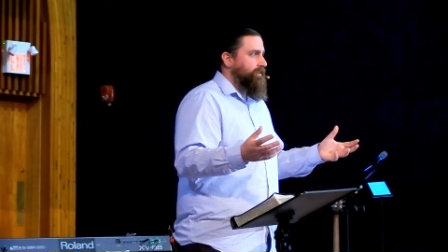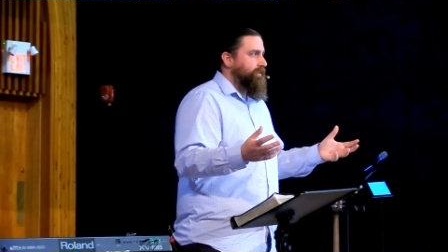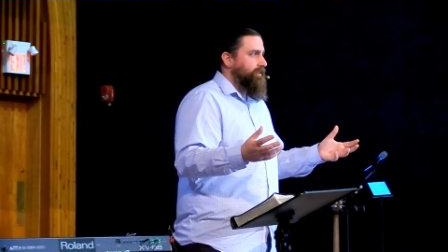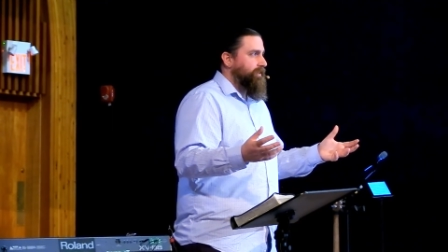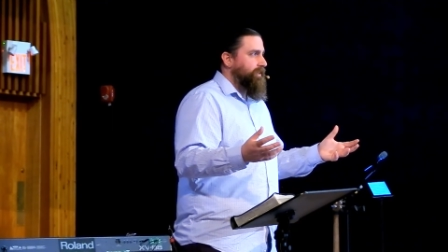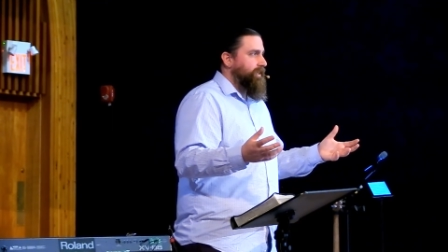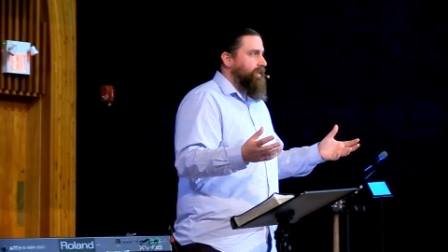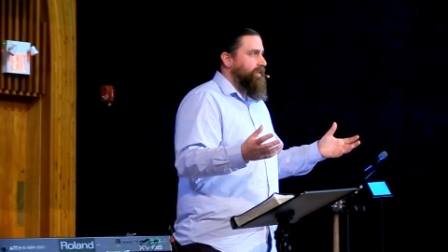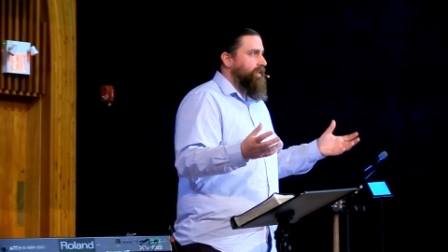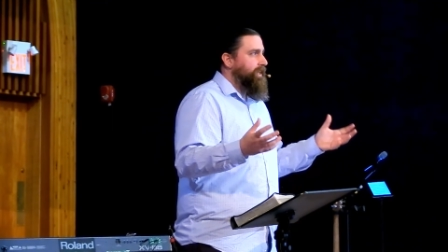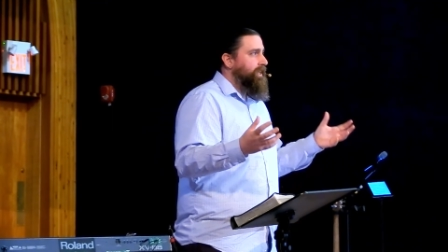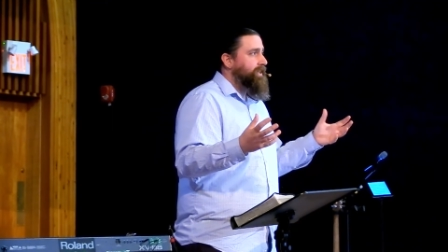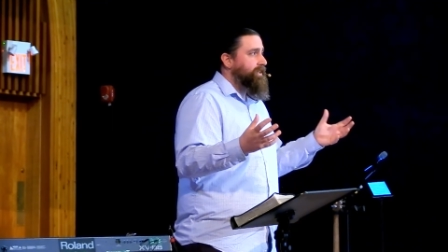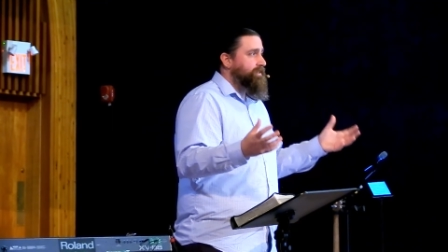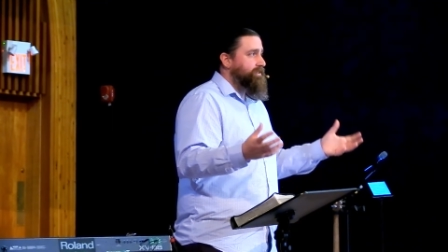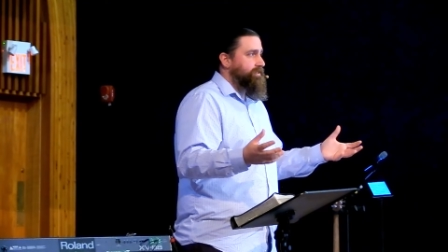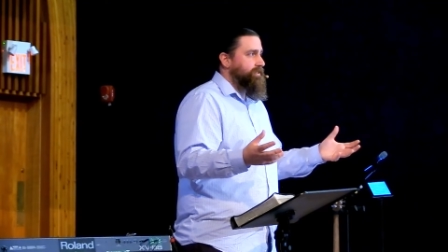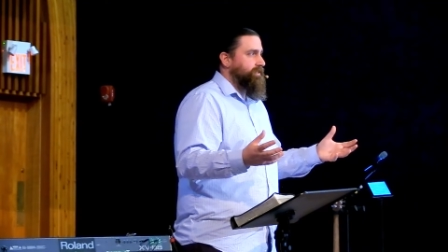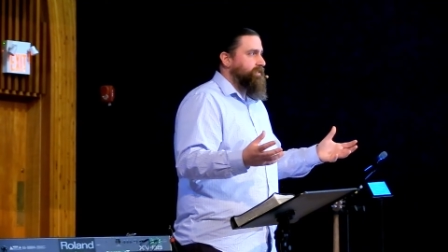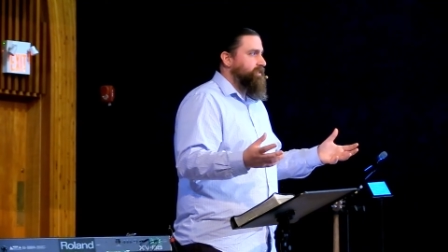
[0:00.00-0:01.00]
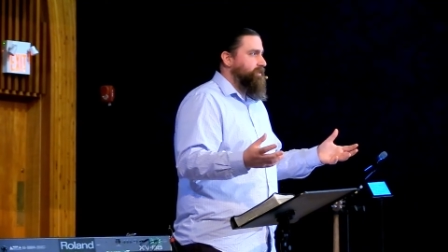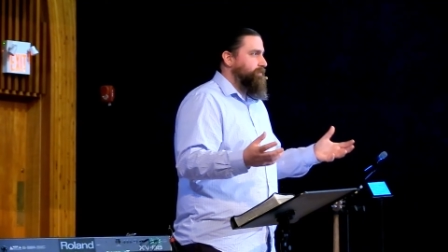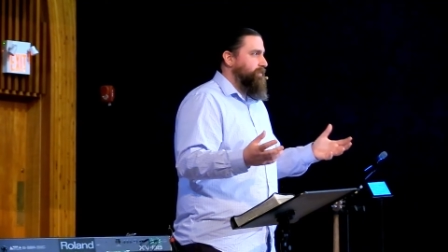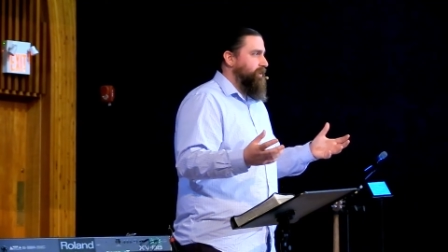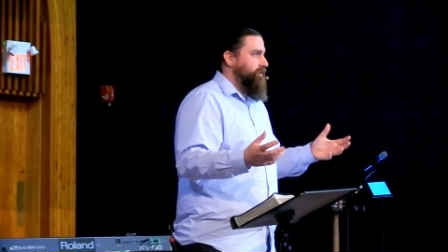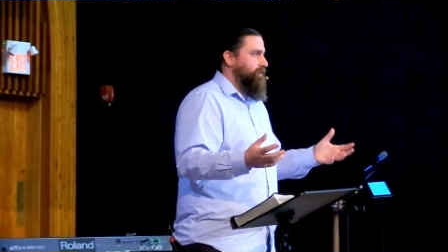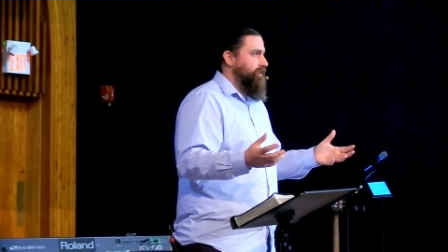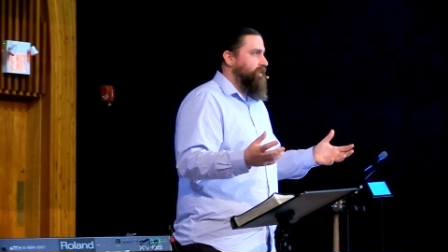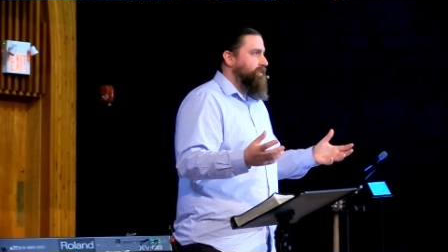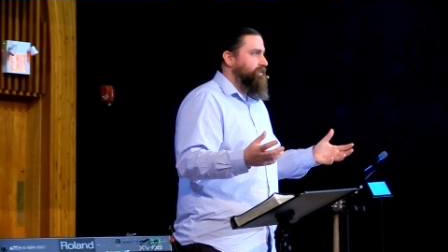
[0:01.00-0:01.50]
And his
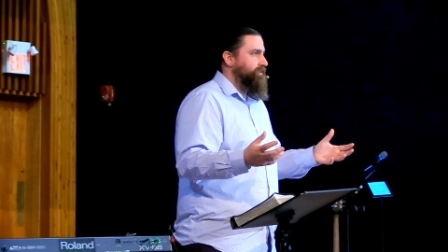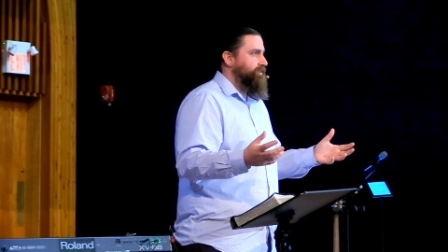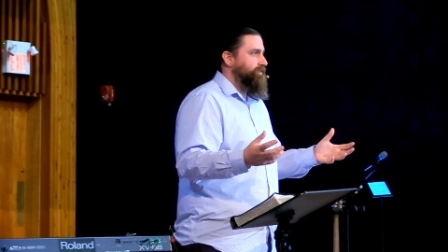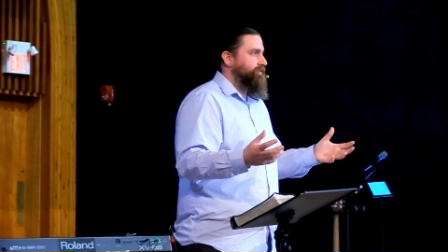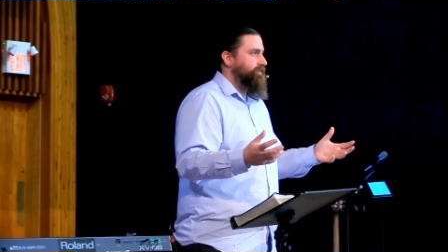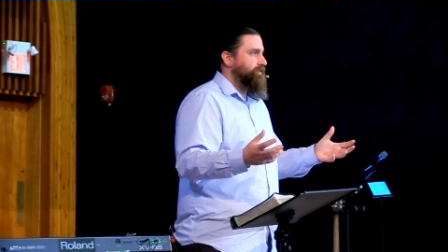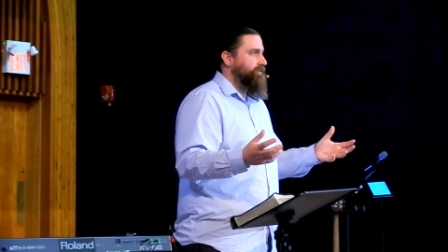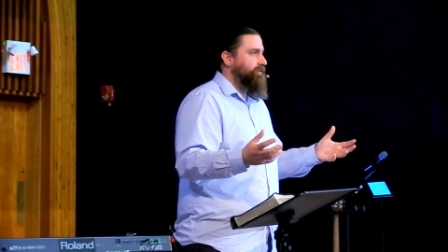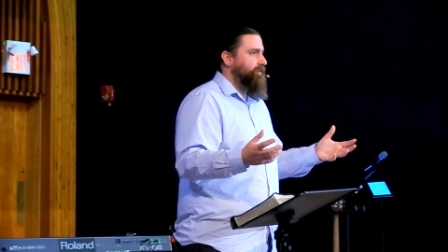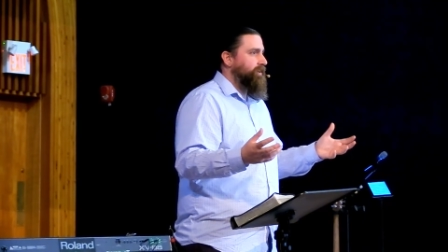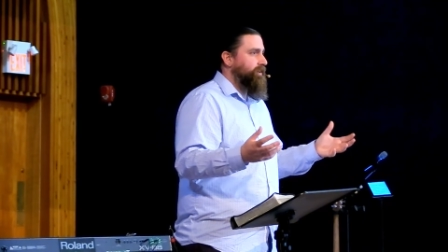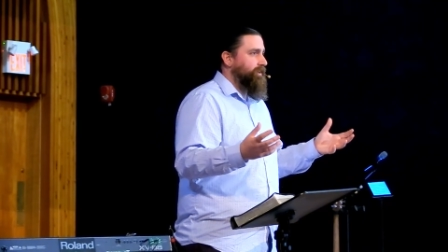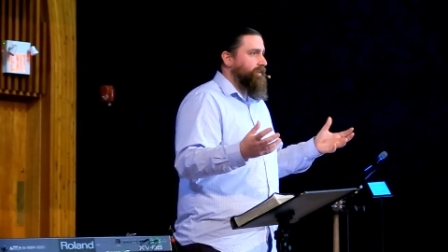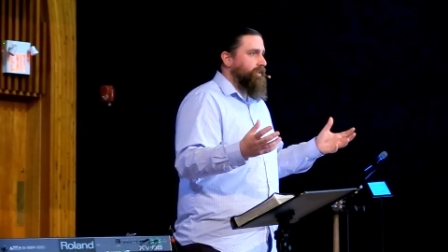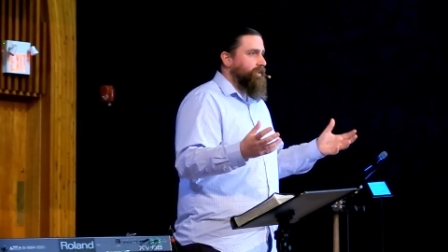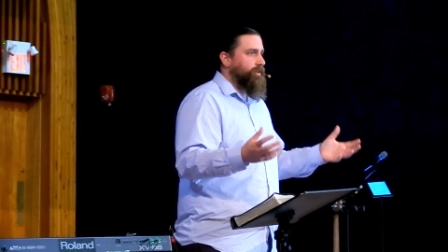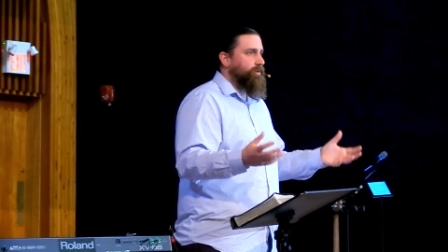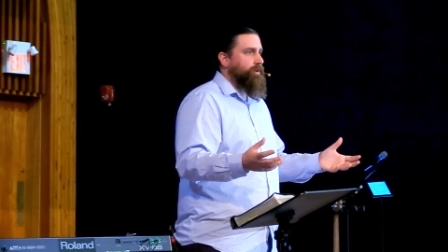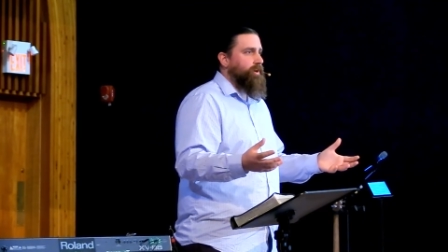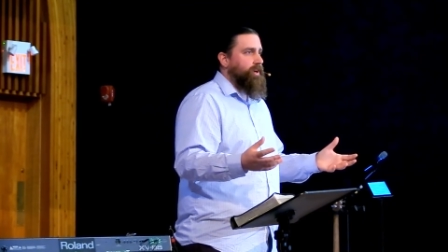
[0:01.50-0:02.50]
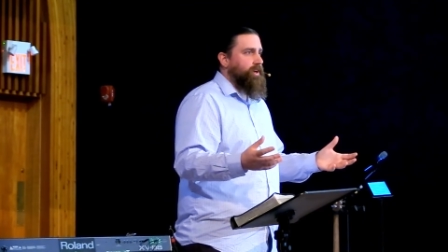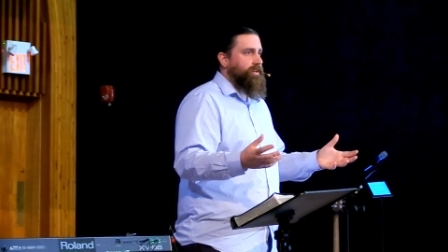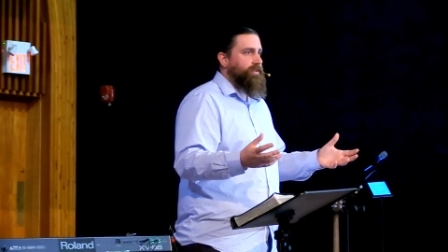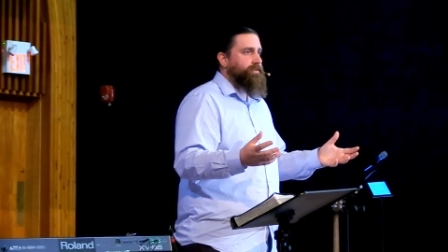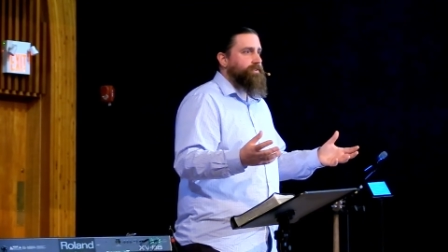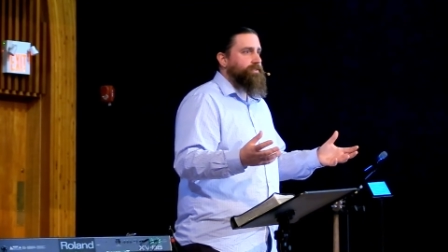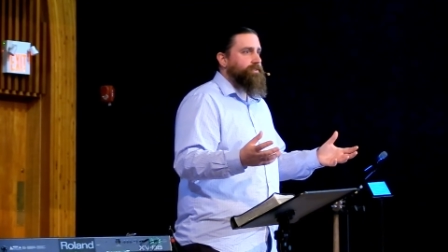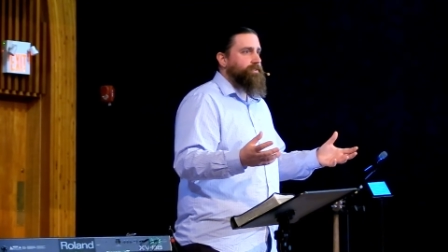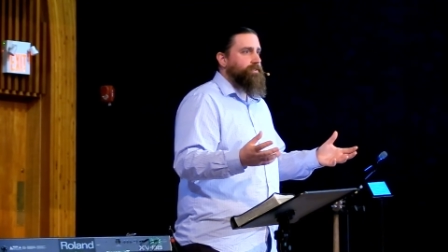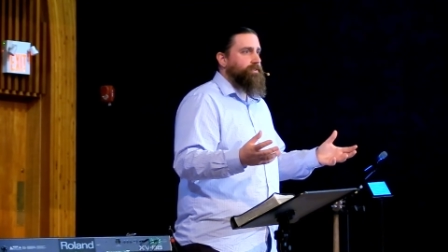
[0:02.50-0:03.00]
experience on the
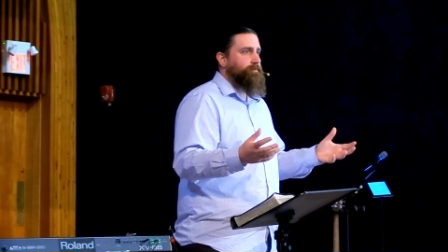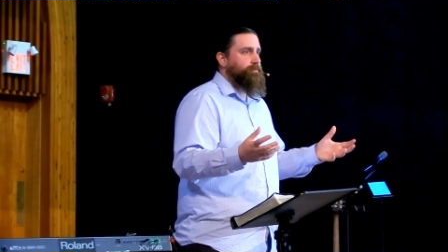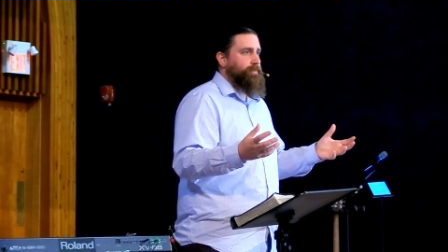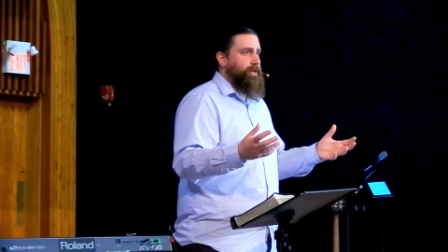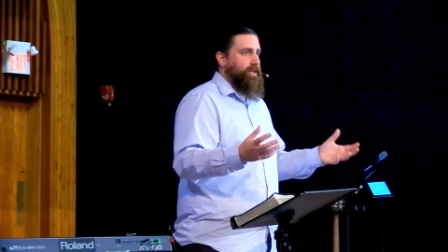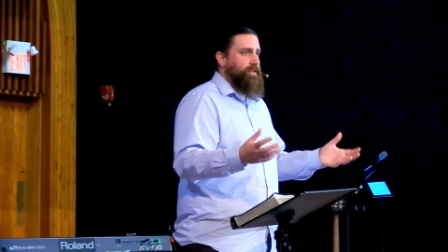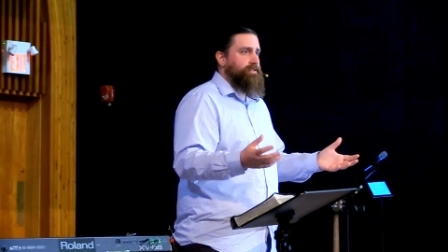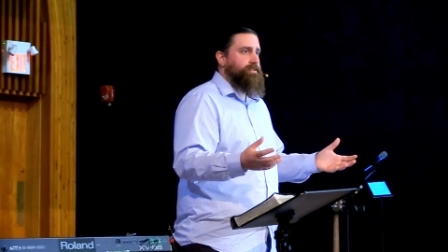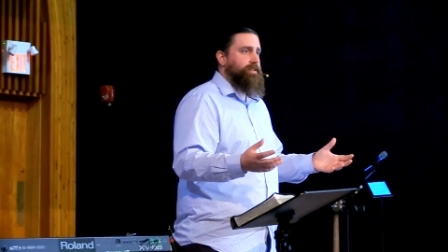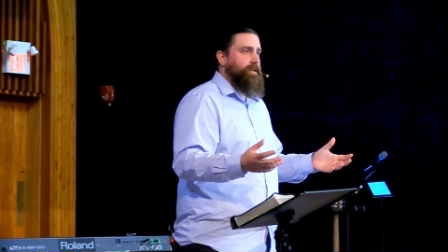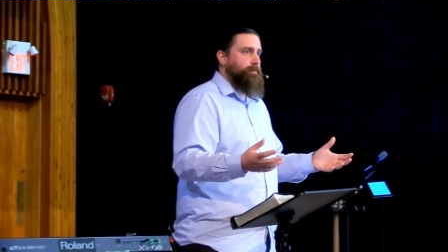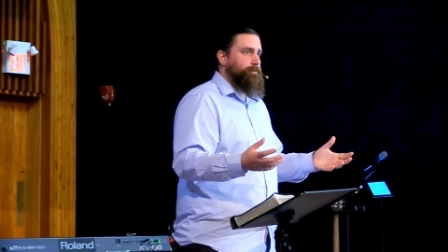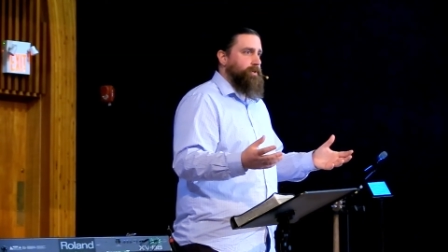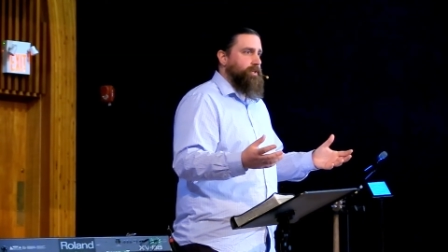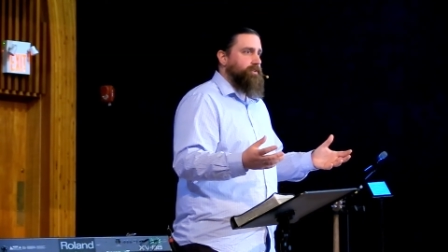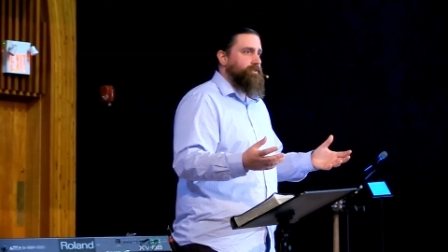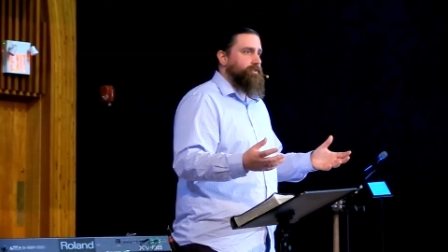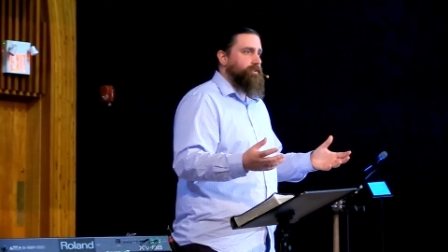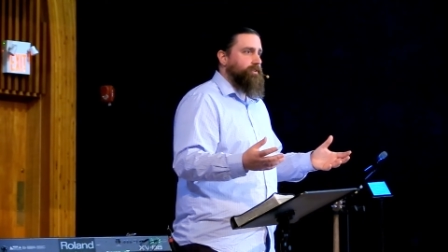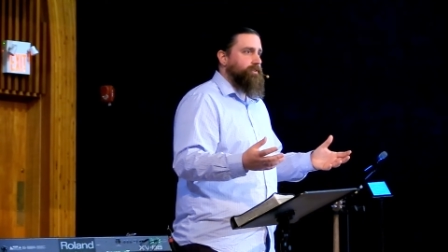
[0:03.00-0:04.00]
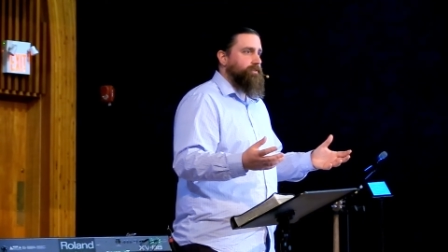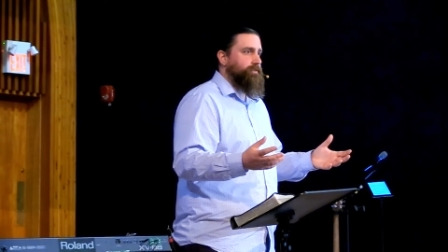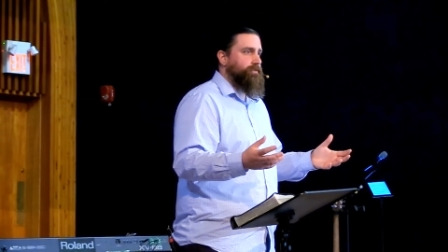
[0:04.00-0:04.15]
cross paints that picture